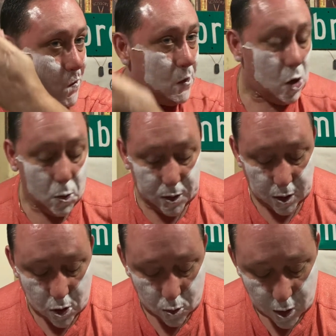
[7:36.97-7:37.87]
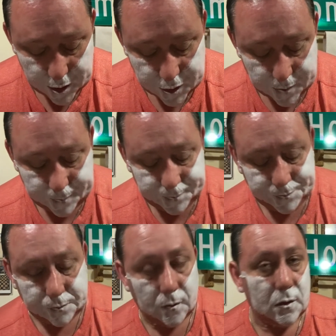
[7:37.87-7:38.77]
open comb razor.
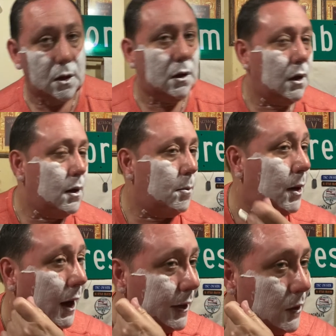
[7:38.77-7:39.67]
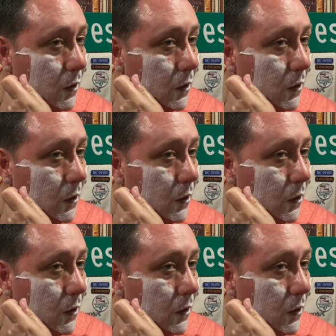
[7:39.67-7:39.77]
But